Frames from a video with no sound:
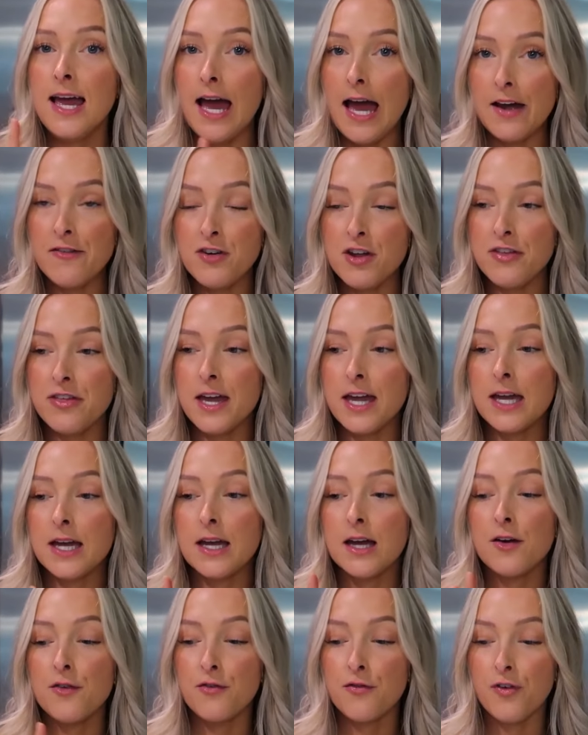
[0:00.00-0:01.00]

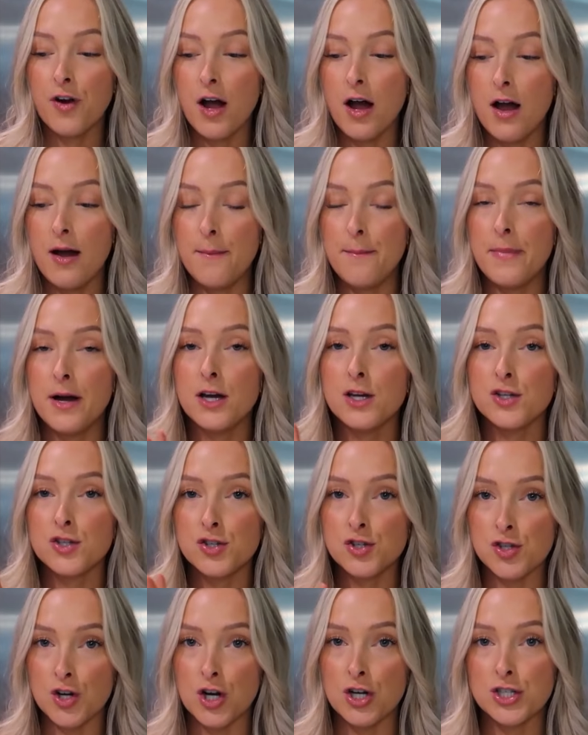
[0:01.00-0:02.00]
everything from
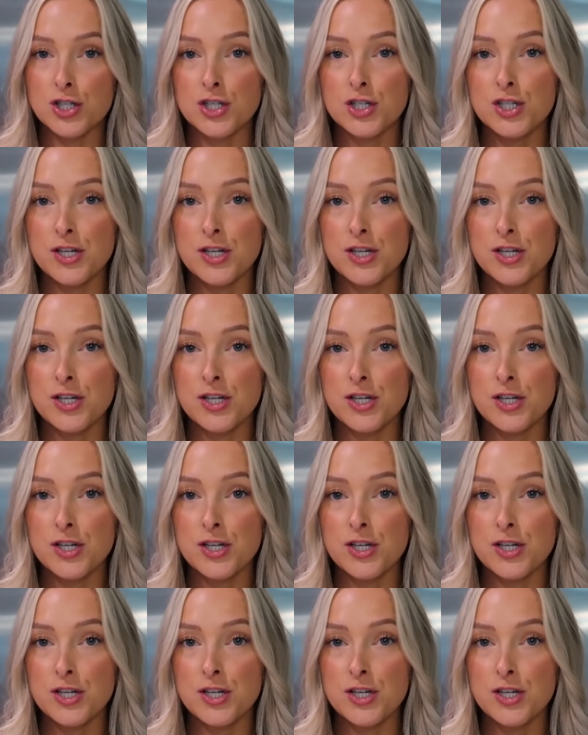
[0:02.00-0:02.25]
start